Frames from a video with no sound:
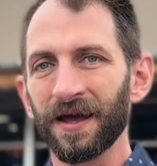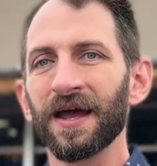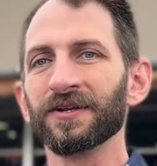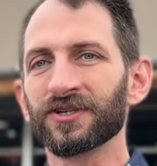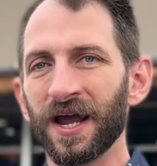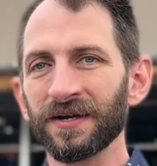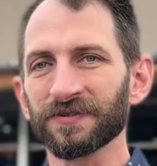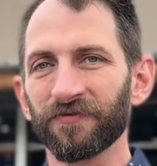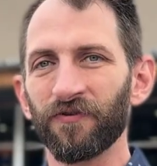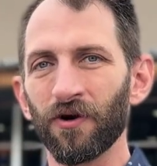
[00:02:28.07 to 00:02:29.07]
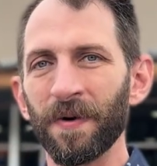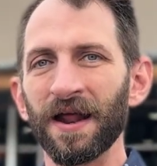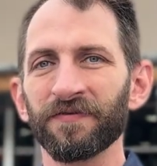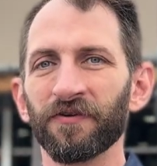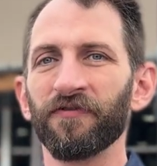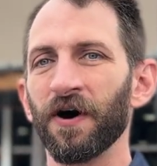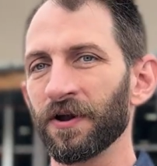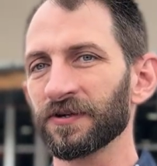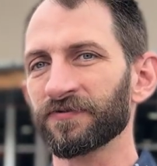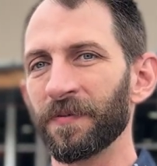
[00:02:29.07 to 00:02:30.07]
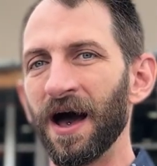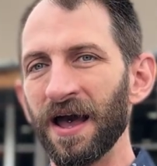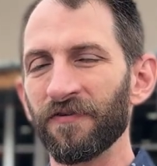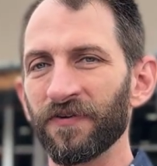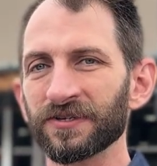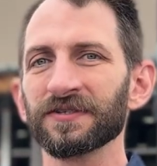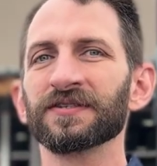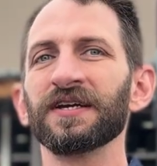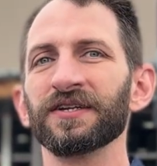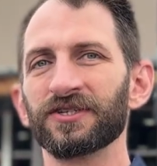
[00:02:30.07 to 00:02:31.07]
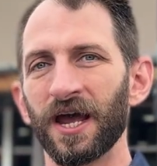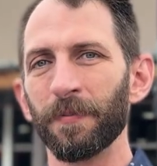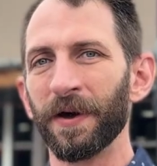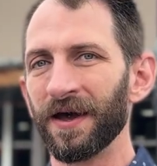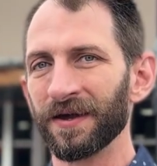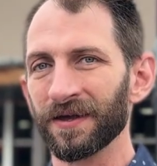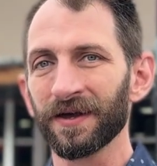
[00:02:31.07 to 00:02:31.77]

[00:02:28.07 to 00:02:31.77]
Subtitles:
and change the format of your photos from high efficiency to JPEG.